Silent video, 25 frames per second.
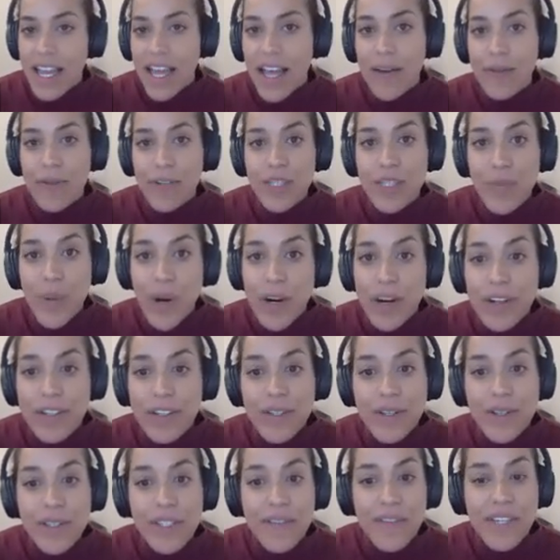and which
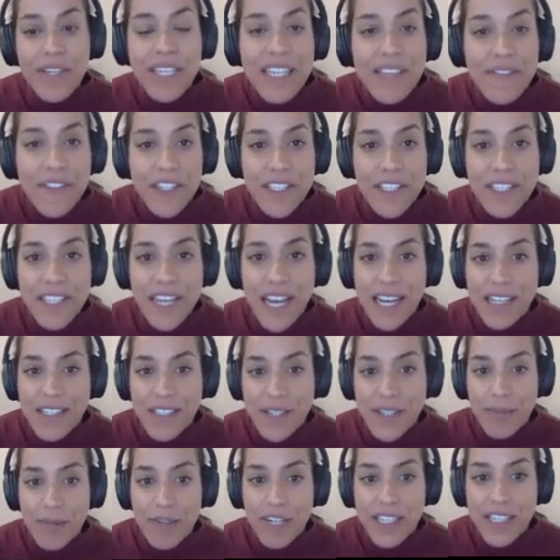particles of a given size
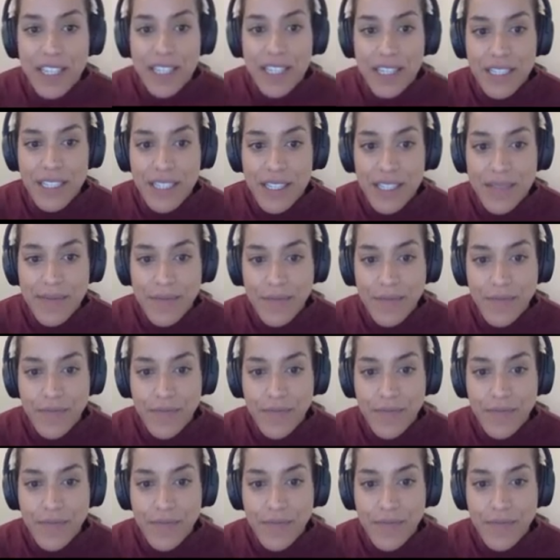are present.